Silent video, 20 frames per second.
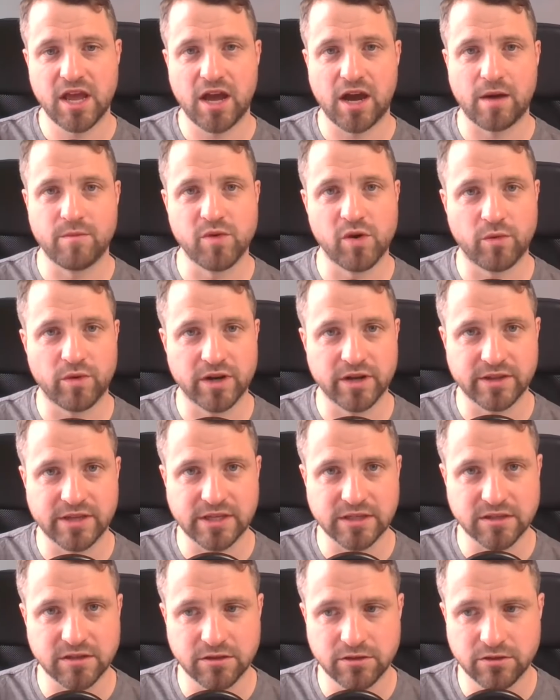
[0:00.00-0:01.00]
I'm not one of
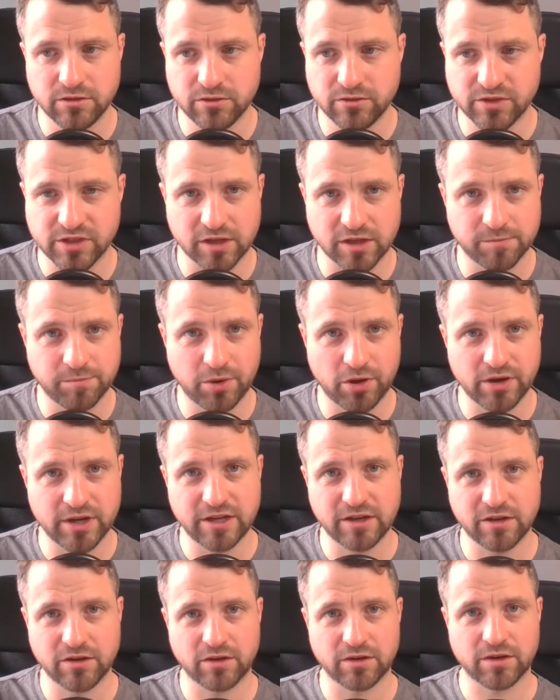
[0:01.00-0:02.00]
these loser
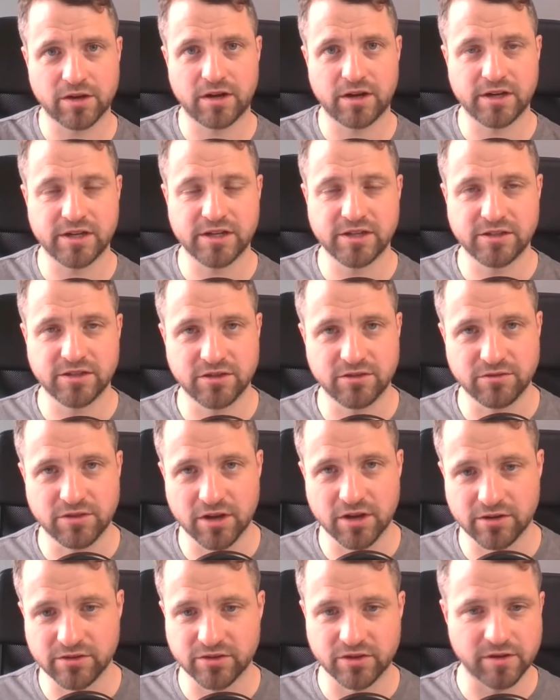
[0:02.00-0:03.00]
polyglot guys who
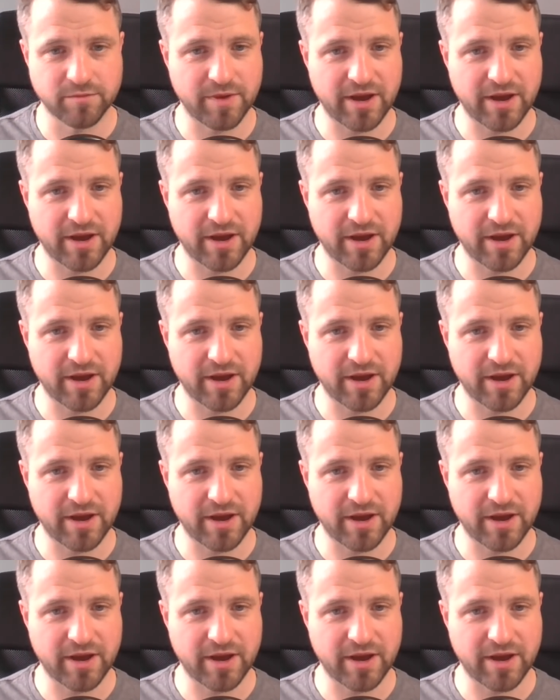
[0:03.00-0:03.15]
goes on